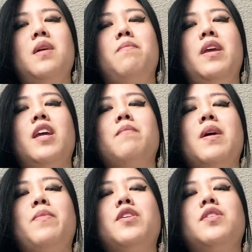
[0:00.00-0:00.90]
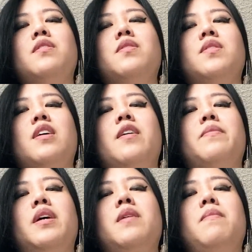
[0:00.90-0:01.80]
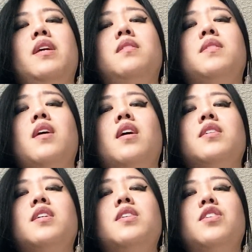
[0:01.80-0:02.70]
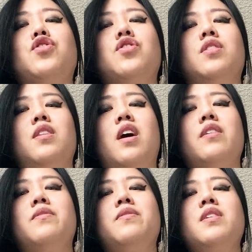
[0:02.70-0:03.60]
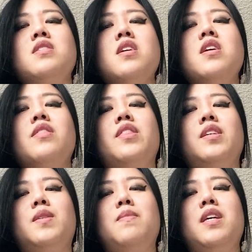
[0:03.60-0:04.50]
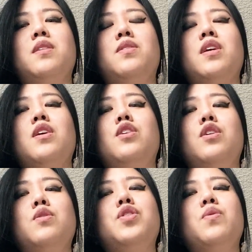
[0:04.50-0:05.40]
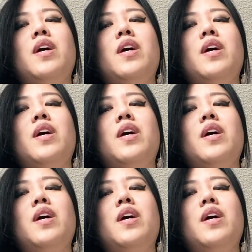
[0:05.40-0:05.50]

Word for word: Being my personal sub means unconditional love. This means you do